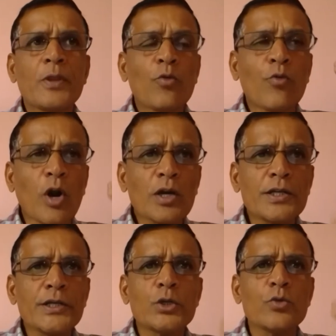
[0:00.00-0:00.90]

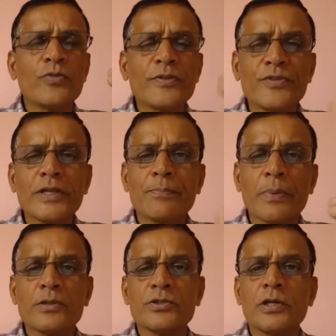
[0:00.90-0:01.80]
forty to fifty
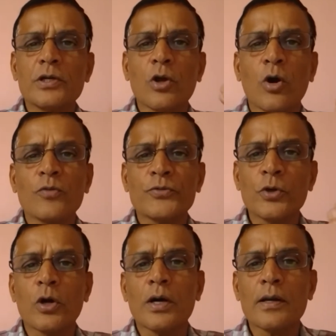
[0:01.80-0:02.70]
percent of
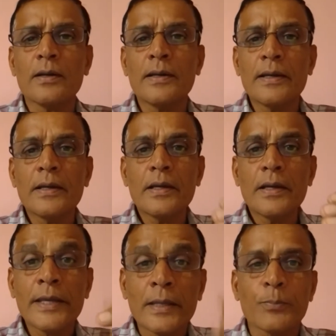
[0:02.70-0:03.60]
your
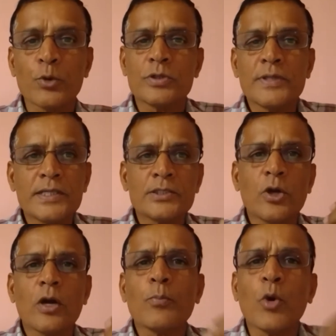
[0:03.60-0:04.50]
input, that is
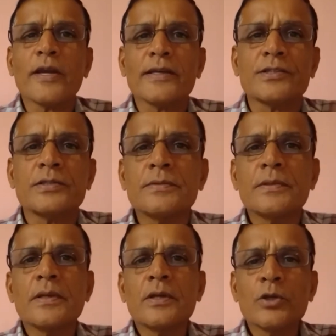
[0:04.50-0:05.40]
your pocket. You